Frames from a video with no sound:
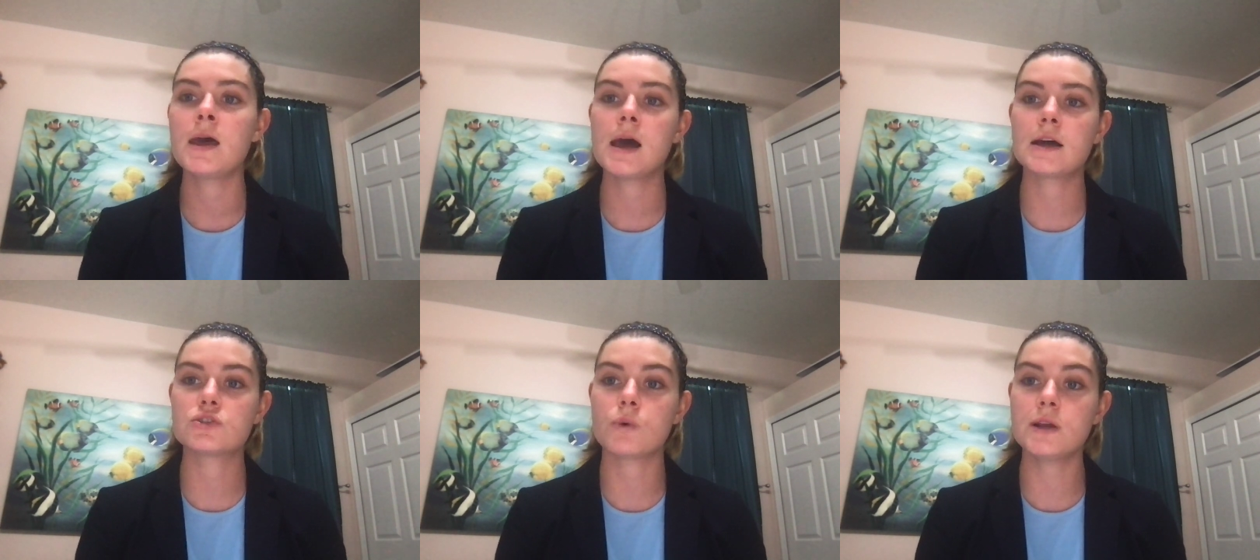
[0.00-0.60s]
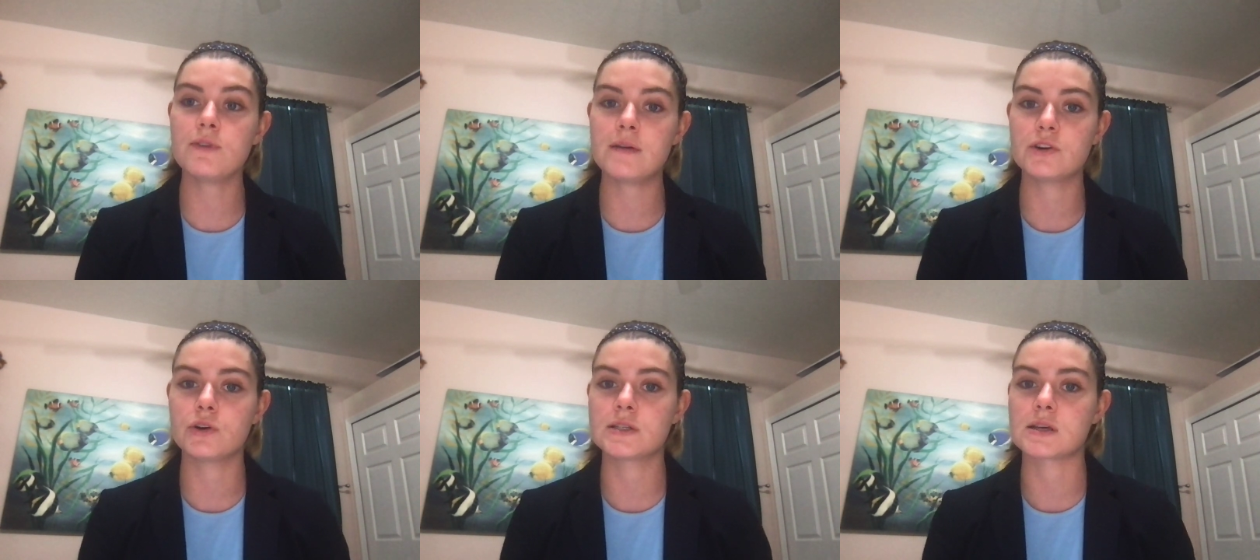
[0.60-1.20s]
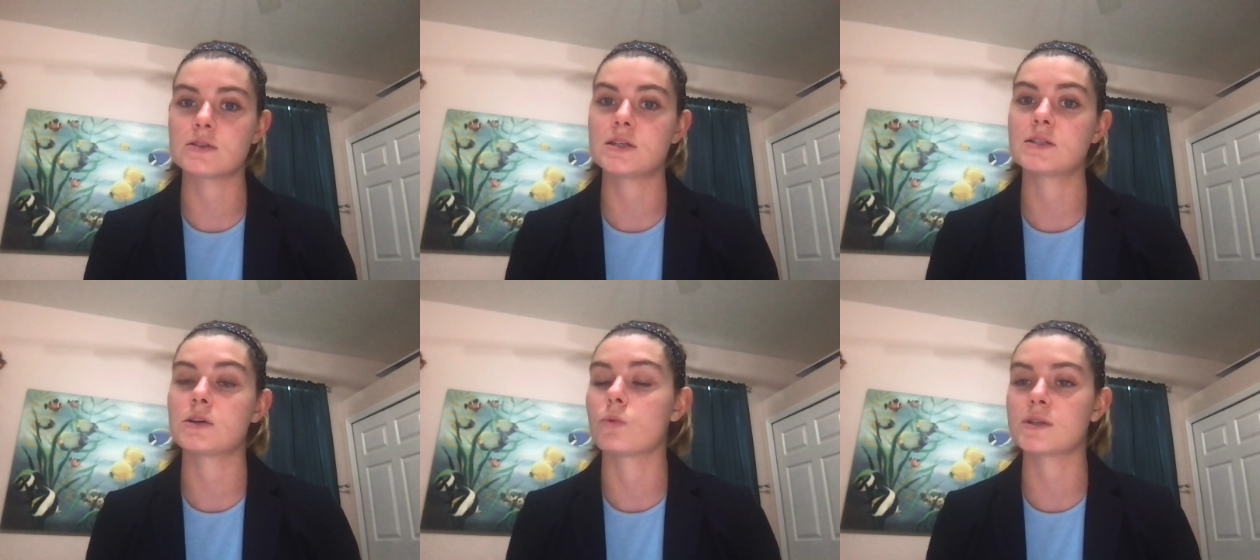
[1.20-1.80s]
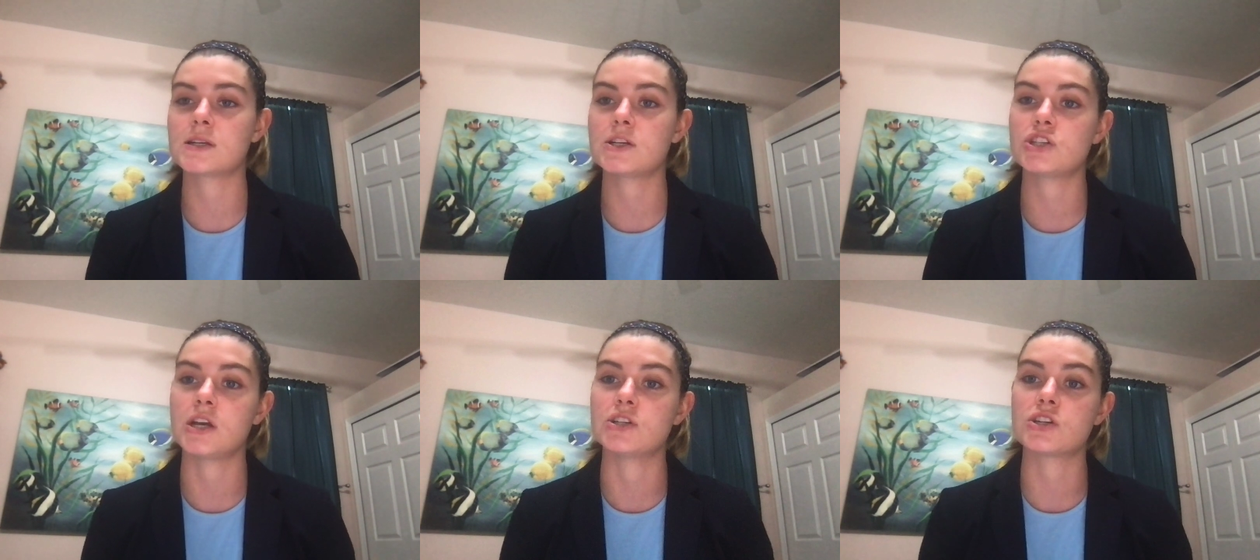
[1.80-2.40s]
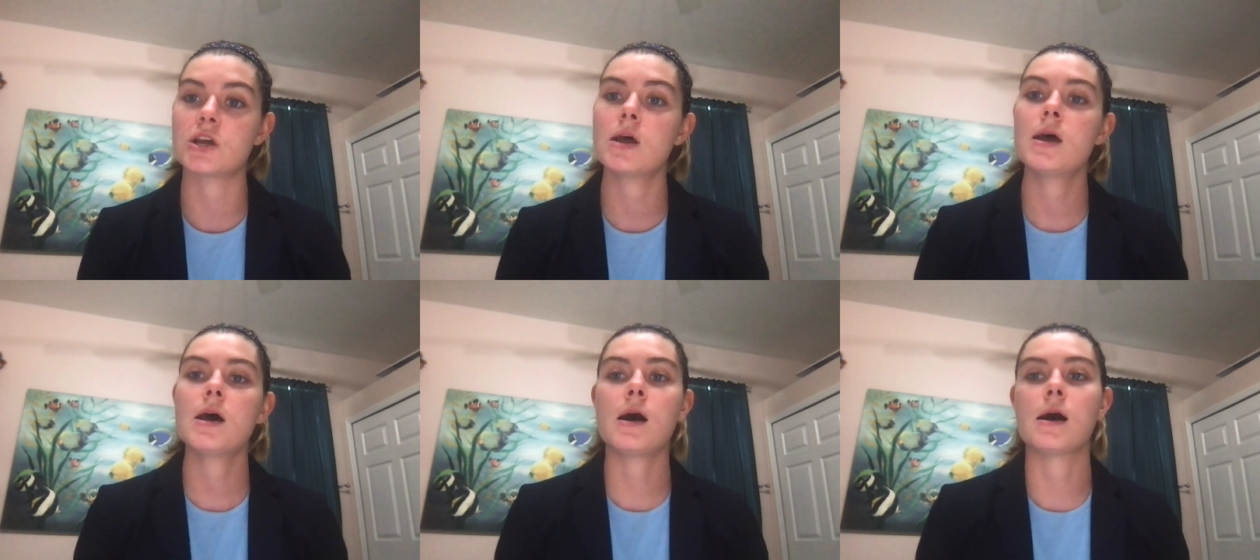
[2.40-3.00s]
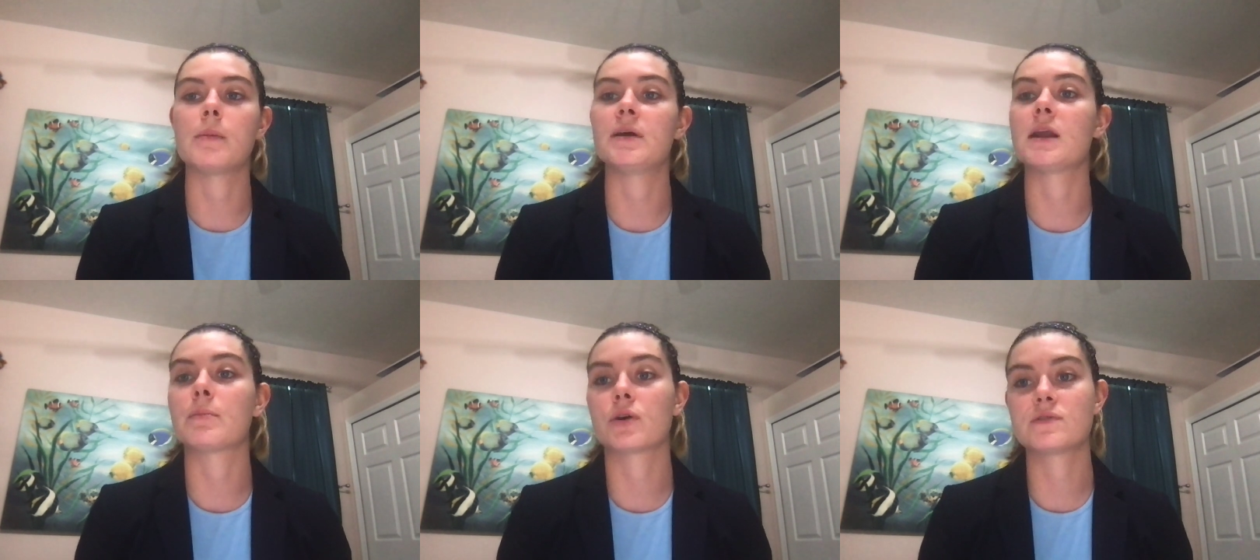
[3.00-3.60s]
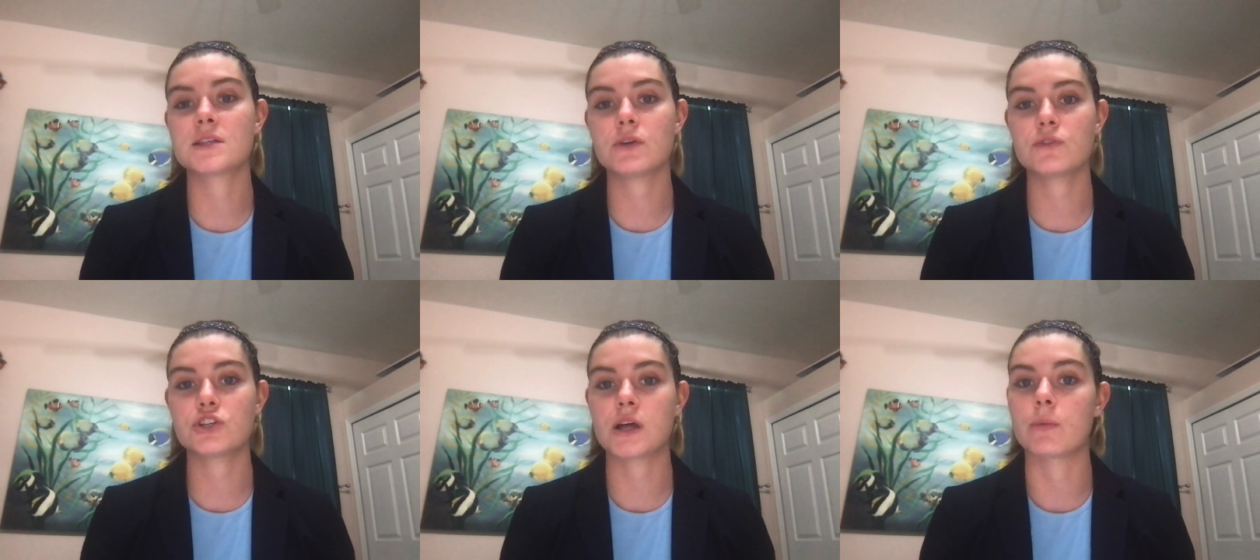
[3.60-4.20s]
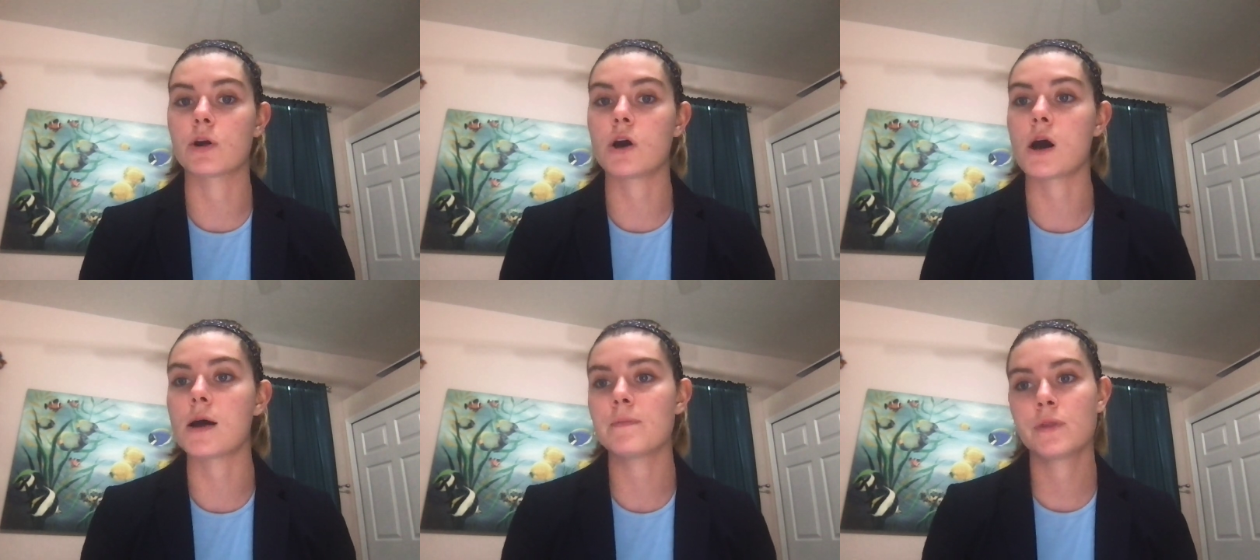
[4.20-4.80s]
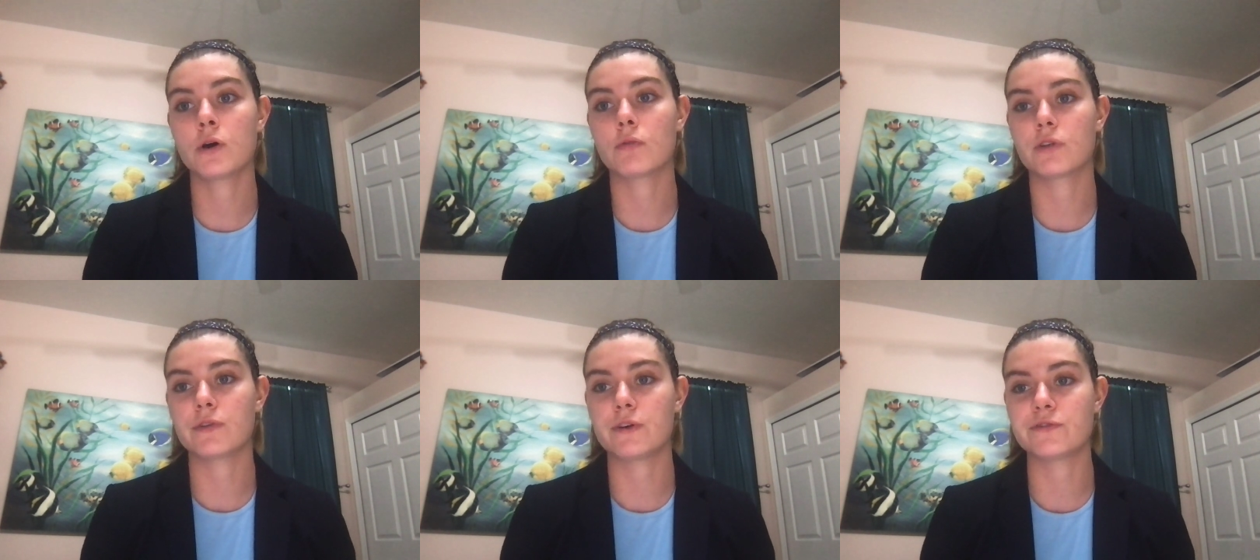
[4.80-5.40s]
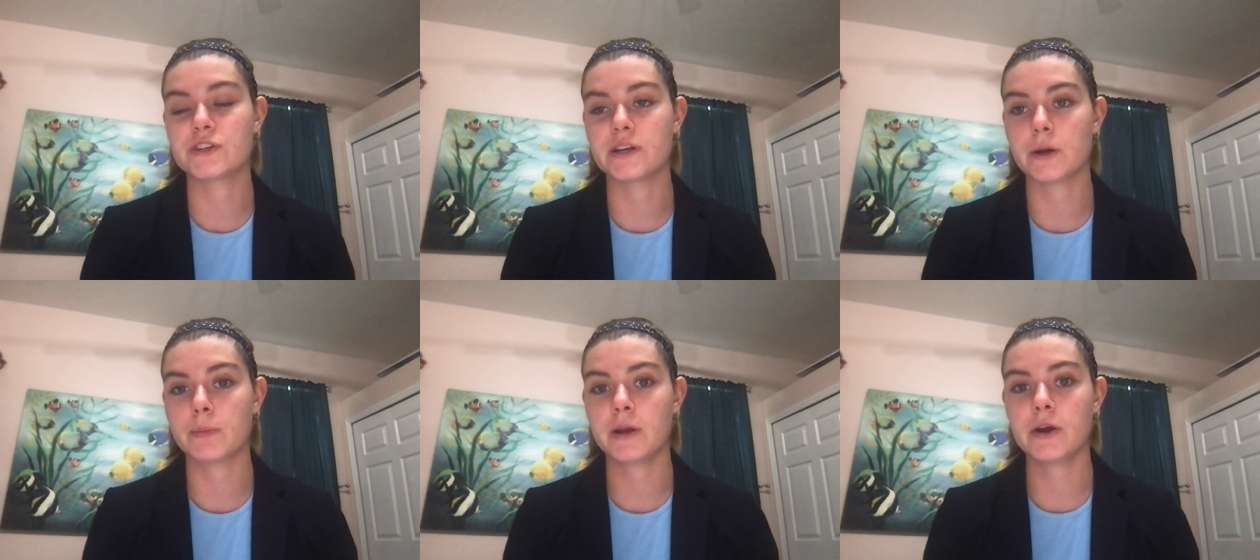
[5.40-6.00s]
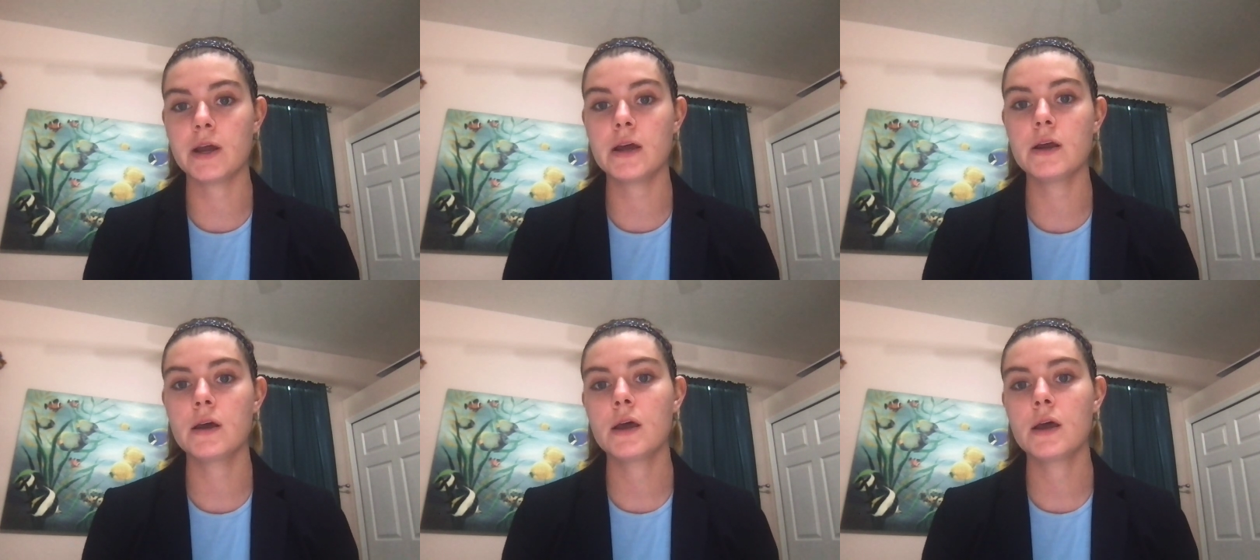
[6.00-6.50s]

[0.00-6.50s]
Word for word: At 25 degrees Celsius, there wasn't a change um, in number of sailfish that were caught over the 15 year period.